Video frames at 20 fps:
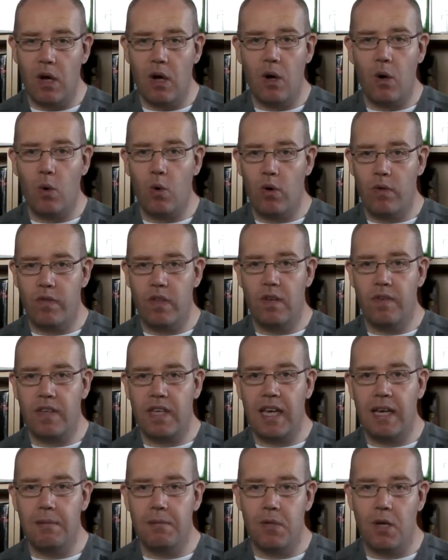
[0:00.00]
all of the other
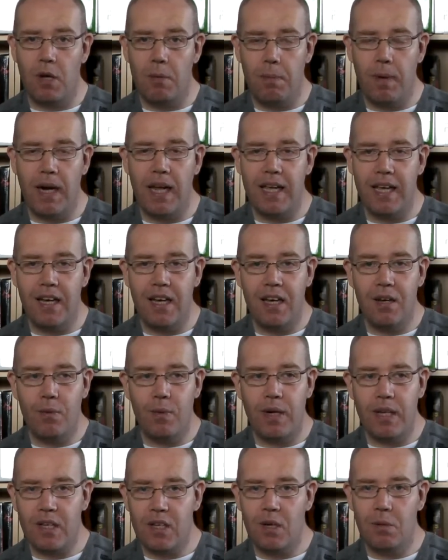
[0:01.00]
games that I play are
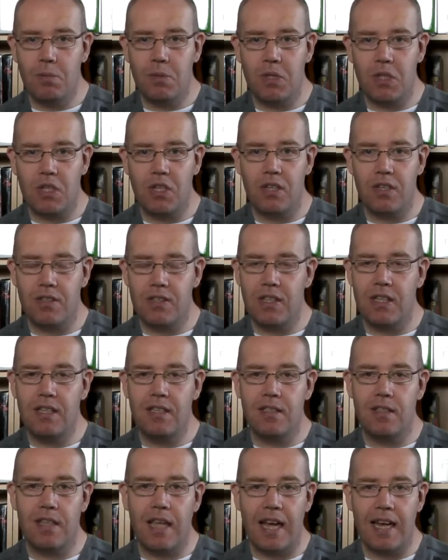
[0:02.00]
when it comes to
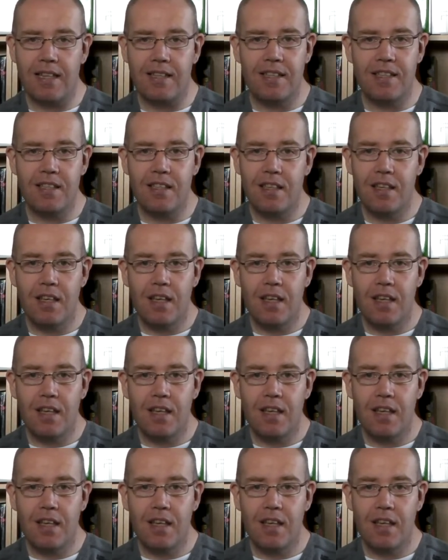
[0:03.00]
cutscenes and acting.